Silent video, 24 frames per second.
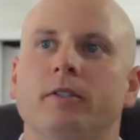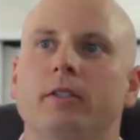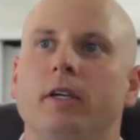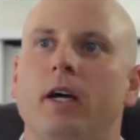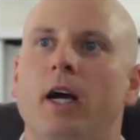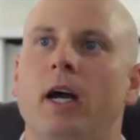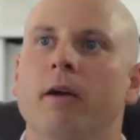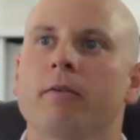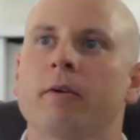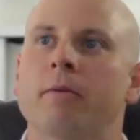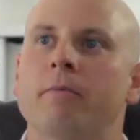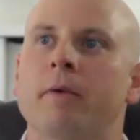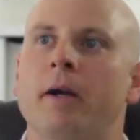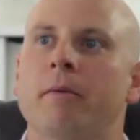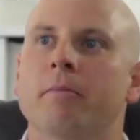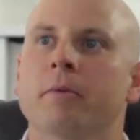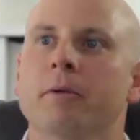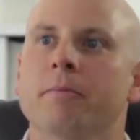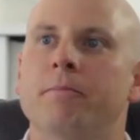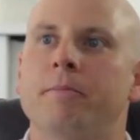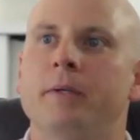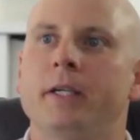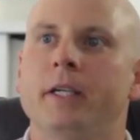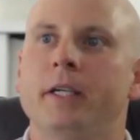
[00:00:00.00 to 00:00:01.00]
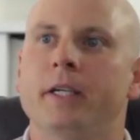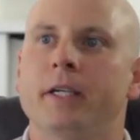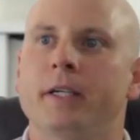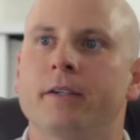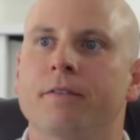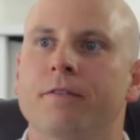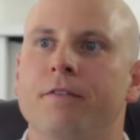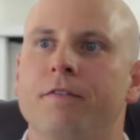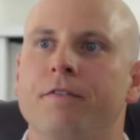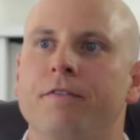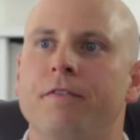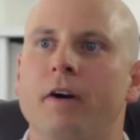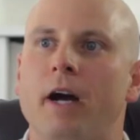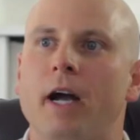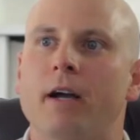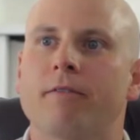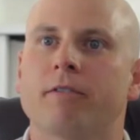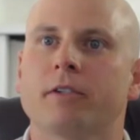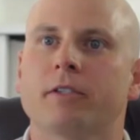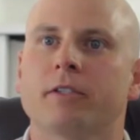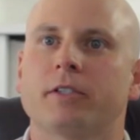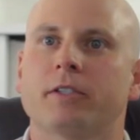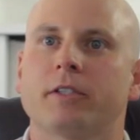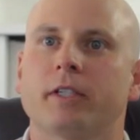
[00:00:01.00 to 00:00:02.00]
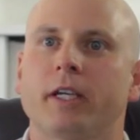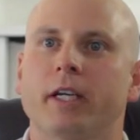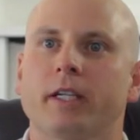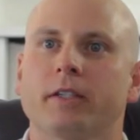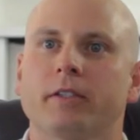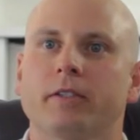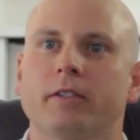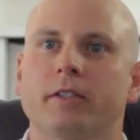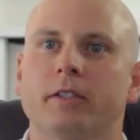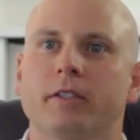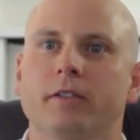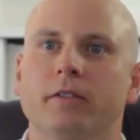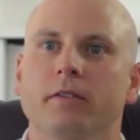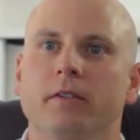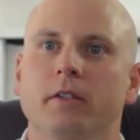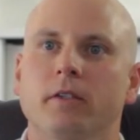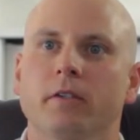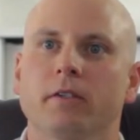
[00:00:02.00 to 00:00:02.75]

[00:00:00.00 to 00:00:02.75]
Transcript: Yeah. I remember being five or six,